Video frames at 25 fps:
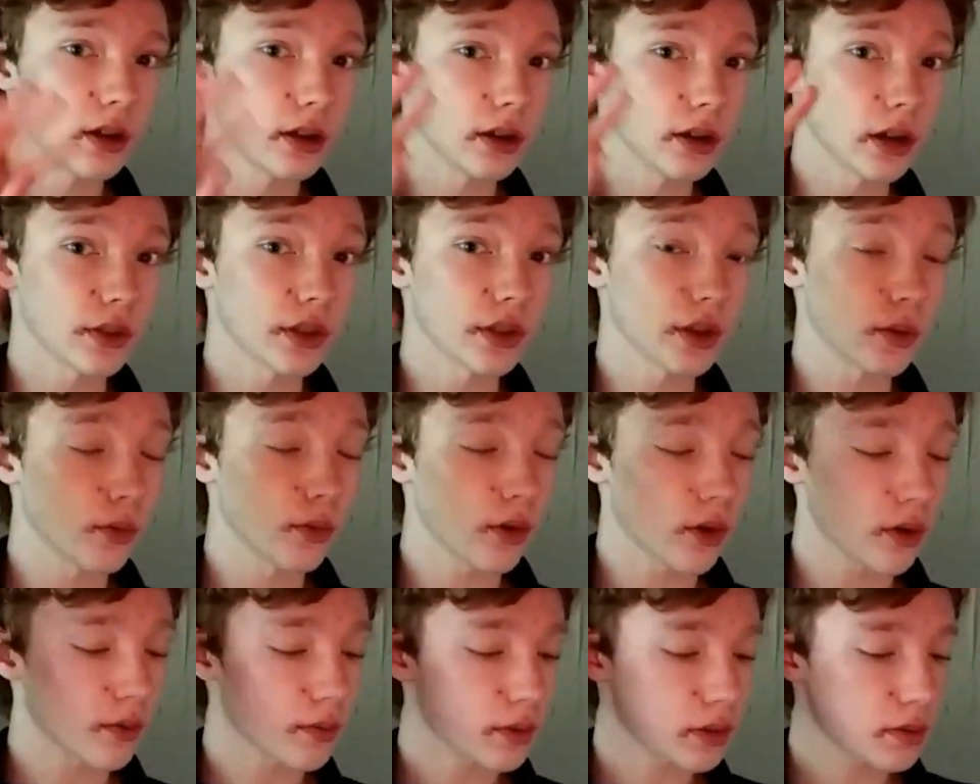Nothing
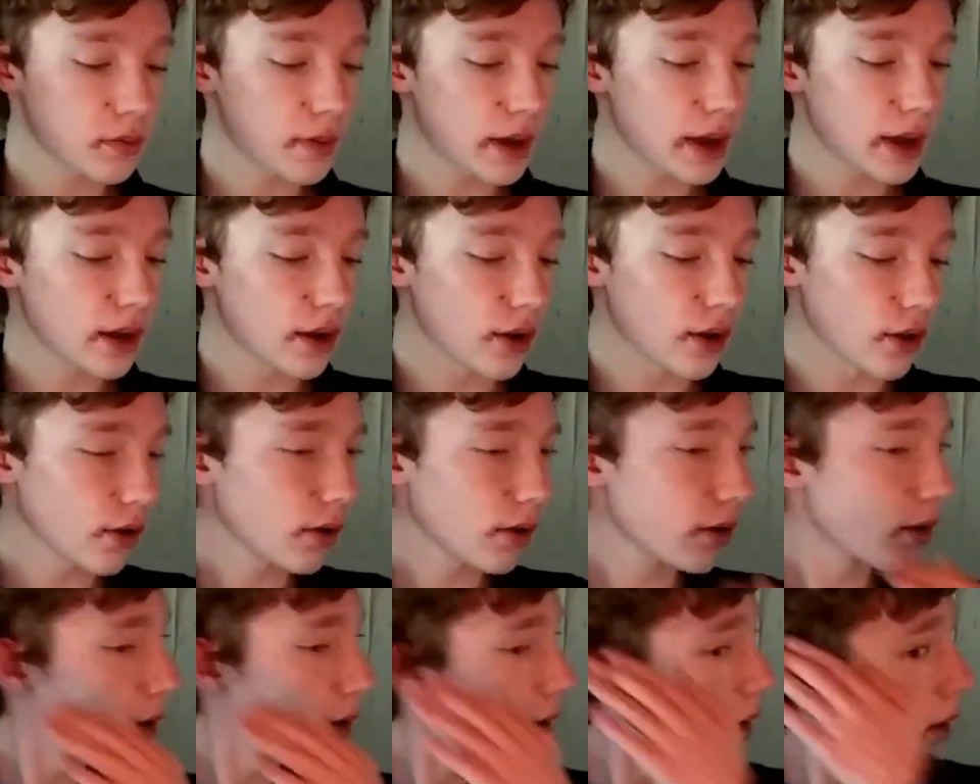weird with my
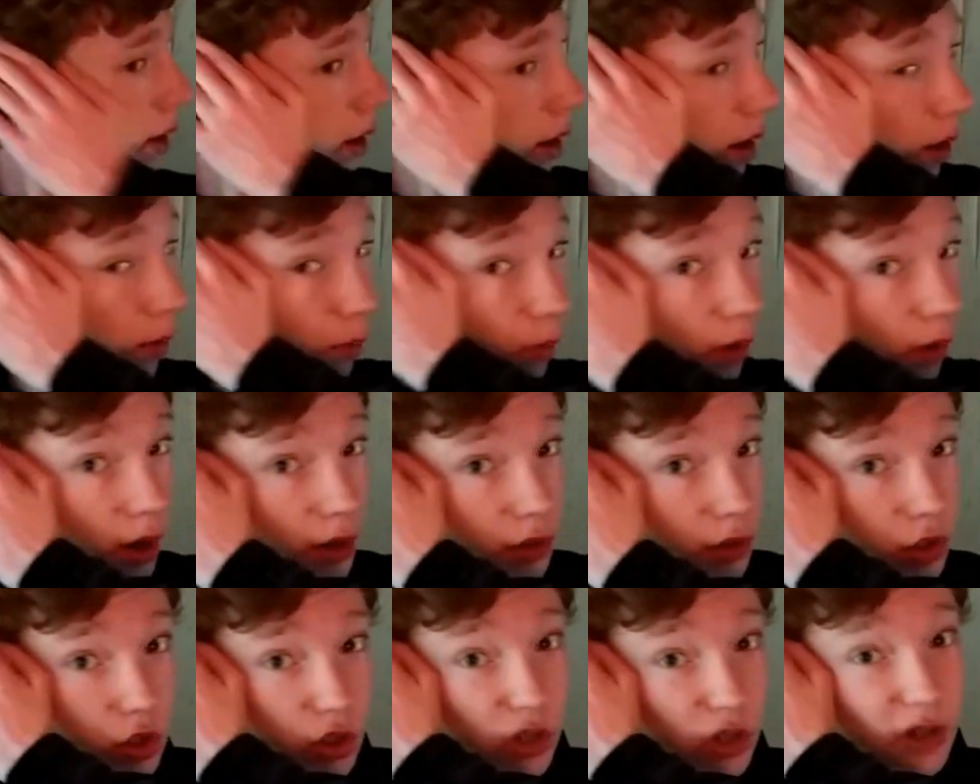ear. And
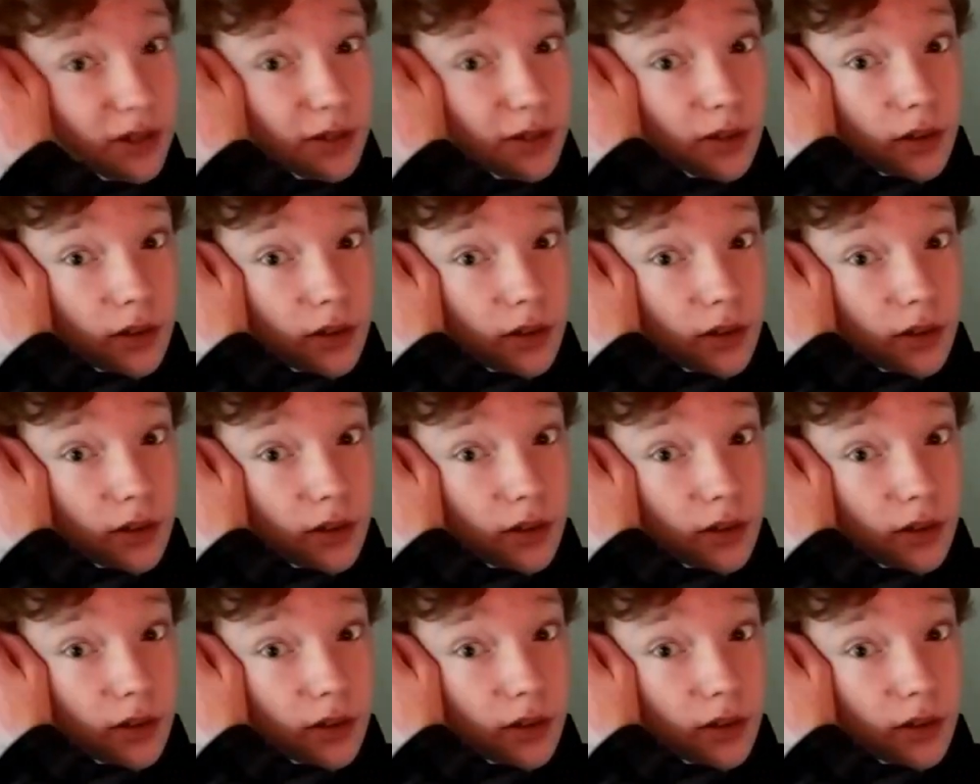watch.